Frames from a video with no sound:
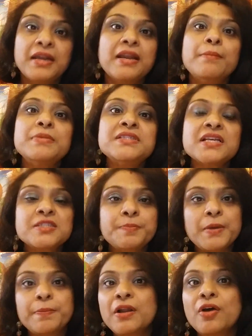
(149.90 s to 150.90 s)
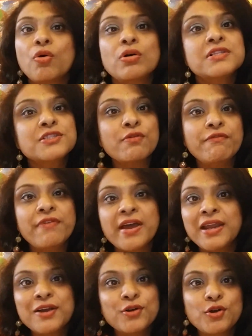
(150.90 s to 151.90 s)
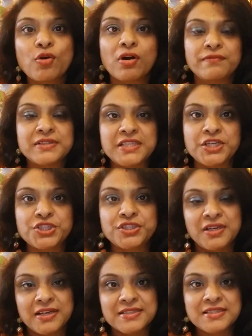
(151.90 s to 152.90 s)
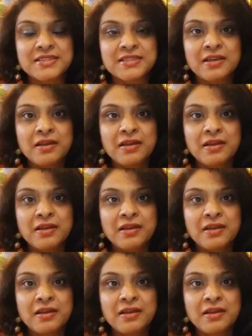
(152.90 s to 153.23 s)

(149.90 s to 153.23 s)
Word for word: Number six, people are also very good conversationalists.